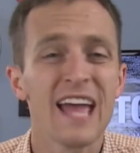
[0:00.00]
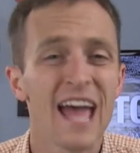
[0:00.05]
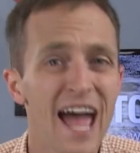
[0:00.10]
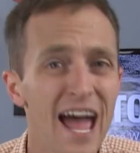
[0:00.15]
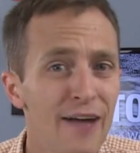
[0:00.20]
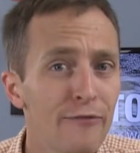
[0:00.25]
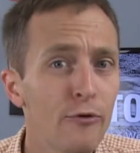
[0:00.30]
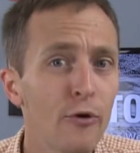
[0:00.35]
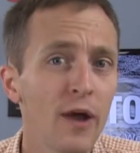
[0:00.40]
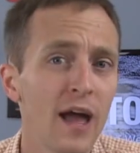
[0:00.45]

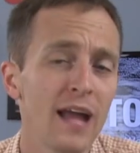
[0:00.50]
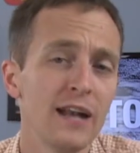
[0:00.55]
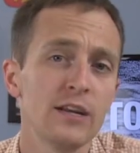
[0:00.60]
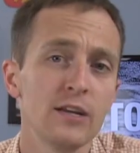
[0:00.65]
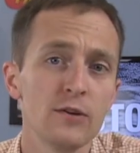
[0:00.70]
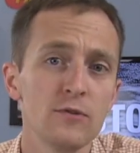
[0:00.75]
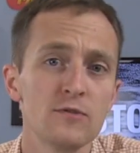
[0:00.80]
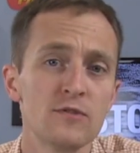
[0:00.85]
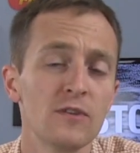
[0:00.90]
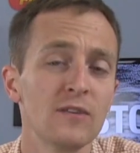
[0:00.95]
ever had to
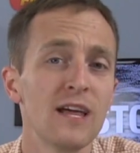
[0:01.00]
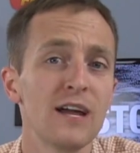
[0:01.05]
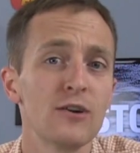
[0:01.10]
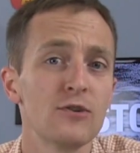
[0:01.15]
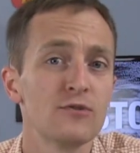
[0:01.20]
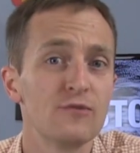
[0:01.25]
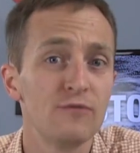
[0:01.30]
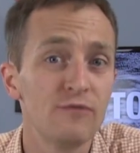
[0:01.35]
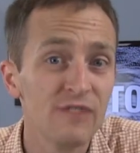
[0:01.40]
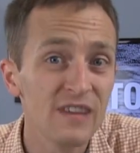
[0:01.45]
use the
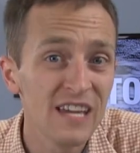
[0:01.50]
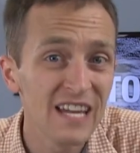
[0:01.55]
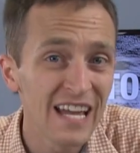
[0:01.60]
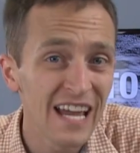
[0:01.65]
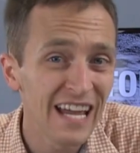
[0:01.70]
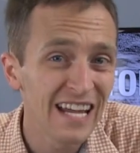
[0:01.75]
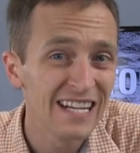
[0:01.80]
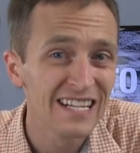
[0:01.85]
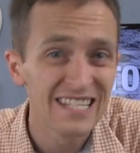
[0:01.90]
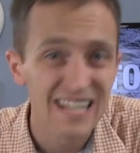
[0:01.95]
letters
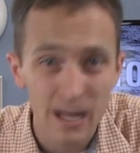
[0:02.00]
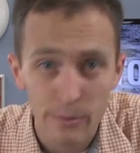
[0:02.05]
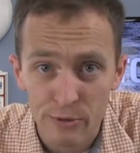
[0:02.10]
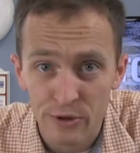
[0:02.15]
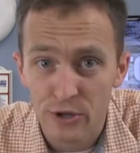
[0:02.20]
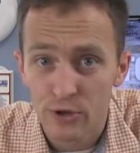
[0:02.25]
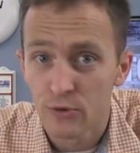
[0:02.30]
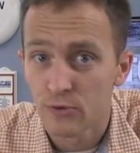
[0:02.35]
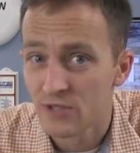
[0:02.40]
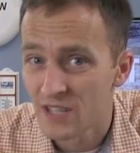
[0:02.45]
V and
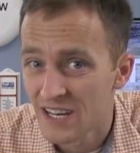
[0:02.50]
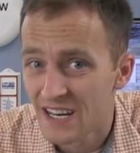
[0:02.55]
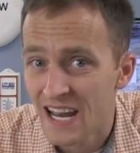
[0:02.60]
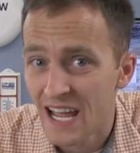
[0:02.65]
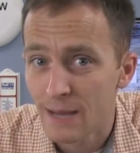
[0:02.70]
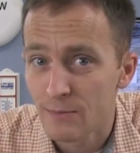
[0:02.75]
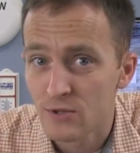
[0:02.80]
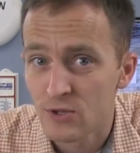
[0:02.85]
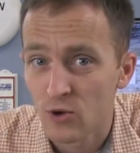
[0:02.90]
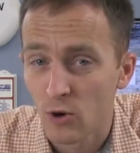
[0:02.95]
W to
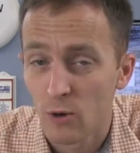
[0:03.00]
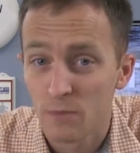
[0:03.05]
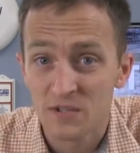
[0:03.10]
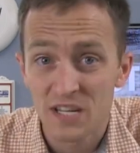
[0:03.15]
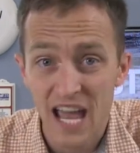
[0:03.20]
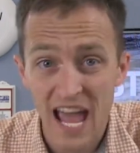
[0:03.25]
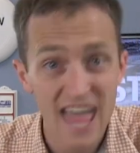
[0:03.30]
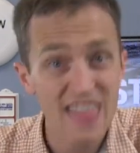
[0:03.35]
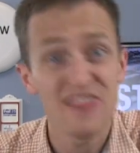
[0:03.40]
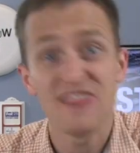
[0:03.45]
name storms
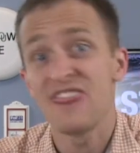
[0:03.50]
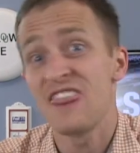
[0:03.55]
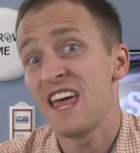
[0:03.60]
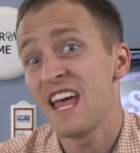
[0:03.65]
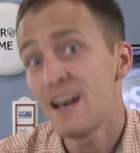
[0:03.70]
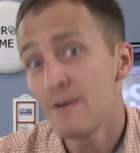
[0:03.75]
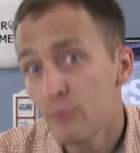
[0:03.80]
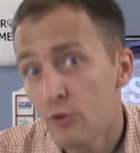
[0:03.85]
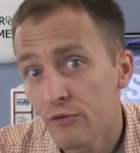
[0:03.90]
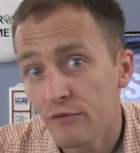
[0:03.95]
and
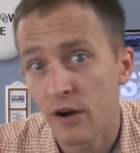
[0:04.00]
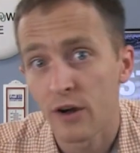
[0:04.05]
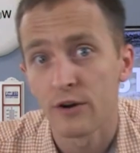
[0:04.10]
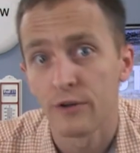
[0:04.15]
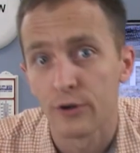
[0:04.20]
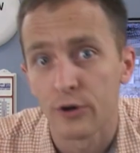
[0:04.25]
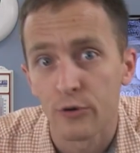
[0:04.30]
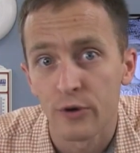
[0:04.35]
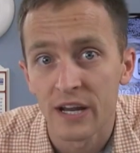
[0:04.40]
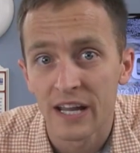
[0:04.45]
then move on
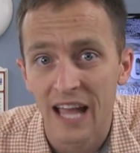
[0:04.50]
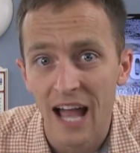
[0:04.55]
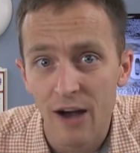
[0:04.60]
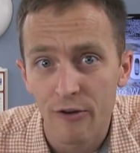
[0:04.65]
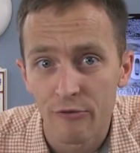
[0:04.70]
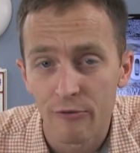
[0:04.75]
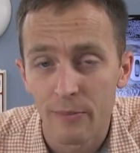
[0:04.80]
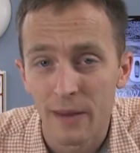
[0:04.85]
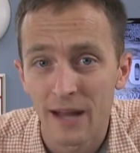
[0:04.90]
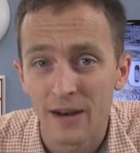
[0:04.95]
to the Greek
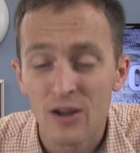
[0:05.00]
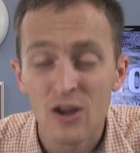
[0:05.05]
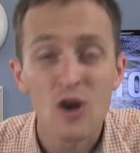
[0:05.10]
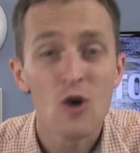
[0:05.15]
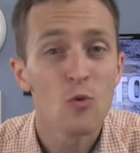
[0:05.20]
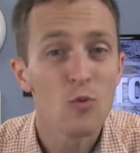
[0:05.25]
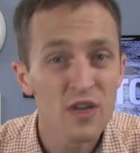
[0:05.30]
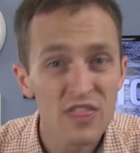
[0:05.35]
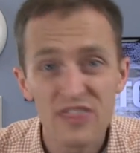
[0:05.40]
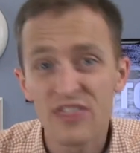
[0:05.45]
alphabet
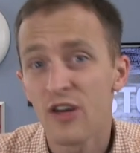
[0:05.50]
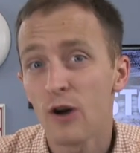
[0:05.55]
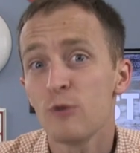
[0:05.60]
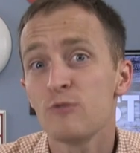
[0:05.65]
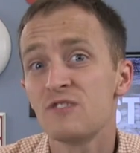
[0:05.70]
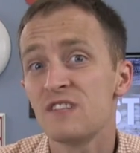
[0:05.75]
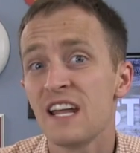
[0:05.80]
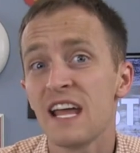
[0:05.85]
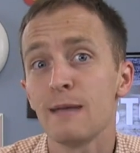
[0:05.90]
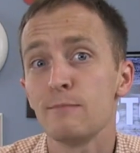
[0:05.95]
when
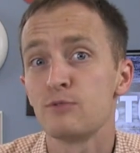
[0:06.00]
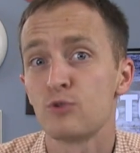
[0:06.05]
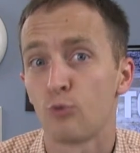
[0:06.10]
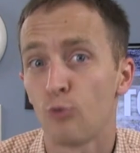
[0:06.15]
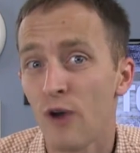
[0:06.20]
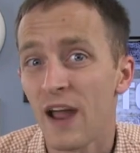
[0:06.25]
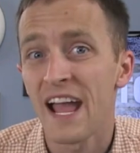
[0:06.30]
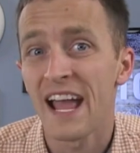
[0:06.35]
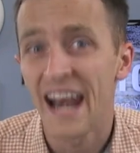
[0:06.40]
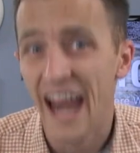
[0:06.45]
those names
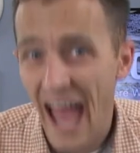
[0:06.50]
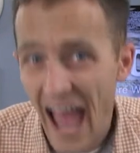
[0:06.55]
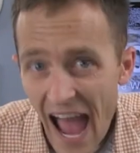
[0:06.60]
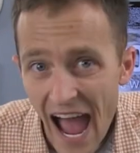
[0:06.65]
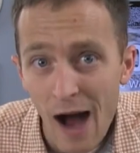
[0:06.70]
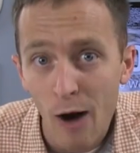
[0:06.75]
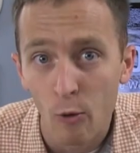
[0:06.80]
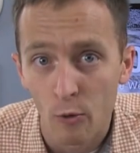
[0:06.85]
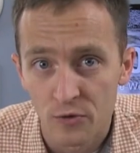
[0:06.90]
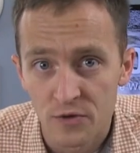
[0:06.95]
ran
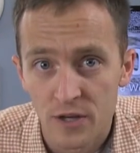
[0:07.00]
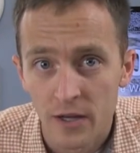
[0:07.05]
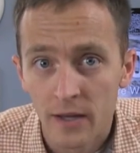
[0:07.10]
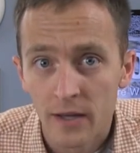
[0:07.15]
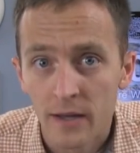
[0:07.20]
out.